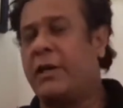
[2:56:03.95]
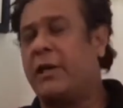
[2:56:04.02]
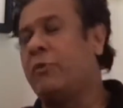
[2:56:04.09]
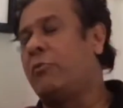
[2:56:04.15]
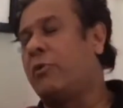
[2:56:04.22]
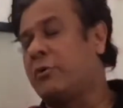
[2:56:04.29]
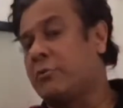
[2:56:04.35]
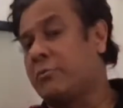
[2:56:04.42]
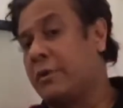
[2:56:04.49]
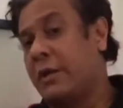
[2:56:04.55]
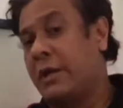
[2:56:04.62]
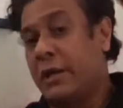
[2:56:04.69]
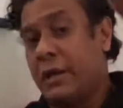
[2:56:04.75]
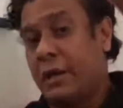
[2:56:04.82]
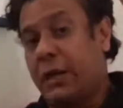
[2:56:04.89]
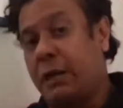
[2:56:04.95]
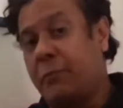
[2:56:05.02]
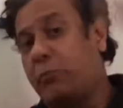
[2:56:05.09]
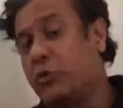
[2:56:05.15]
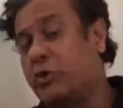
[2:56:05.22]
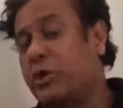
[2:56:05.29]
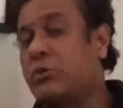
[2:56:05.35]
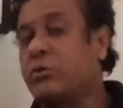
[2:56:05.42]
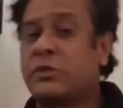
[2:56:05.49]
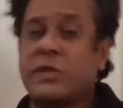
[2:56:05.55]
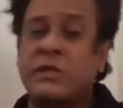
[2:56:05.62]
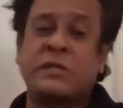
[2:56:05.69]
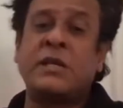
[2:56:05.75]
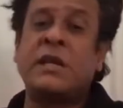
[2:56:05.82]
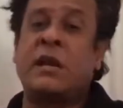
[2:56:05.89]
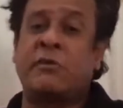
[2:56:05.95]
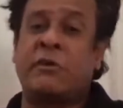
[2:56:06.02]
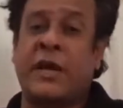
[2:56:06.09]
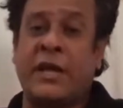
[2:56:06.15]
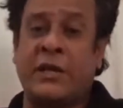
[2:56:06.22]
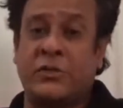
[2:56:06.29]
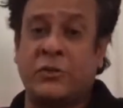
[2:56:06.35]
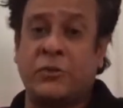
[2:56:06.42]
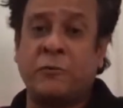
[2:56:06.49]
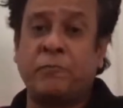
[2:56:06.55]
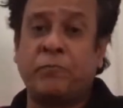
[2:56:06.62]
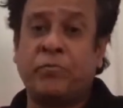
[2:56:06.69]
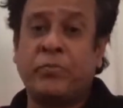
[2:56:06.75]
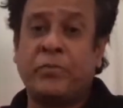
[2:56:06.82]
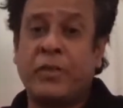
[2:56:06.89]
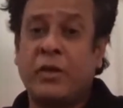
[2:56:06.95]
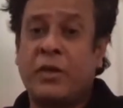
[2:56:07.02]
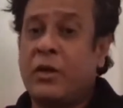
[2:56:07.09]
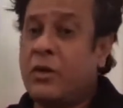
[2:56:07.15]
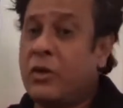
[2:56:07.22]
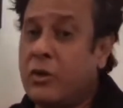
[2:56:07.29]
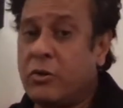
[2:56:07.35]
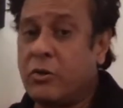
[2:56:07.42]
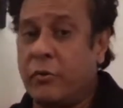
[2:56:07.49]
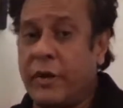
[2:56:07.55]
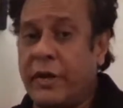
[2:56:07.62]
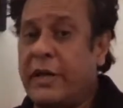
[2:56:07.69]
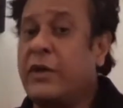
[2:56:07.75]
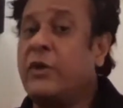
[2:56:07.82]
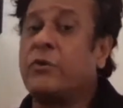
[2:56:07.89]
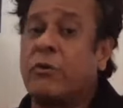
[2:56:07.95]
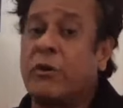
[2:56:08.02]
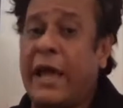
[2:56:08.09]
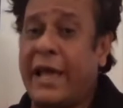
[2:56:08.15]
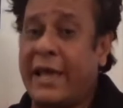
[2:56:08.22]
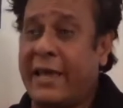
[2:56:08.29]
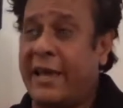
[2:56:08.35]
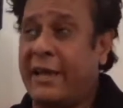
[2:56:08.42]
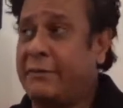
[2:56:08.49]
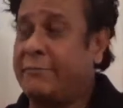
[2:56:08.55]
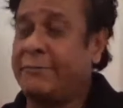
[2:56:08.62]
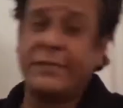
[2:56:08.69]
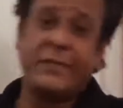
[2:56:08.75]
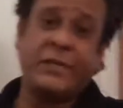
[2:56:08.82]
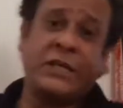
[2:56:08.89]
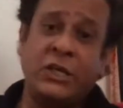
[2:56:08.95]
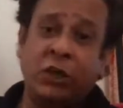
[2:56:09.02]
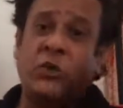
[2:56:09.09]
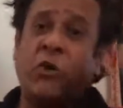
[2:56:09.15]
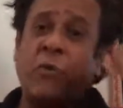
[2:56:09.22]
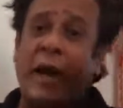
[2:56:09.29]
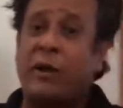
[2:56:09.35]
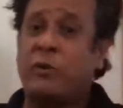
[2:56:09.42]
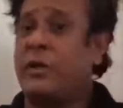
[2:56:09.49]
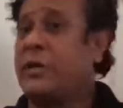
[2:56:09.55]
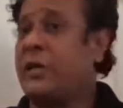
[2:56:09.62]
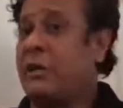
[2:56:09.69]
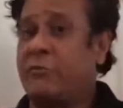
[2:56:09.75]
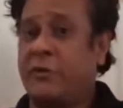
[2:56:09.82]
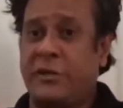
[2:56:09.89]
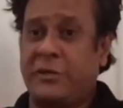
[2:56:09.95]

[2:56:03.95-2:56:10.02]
want to push it to 1600 ISO, you do it and you don't like it, you go back to 800.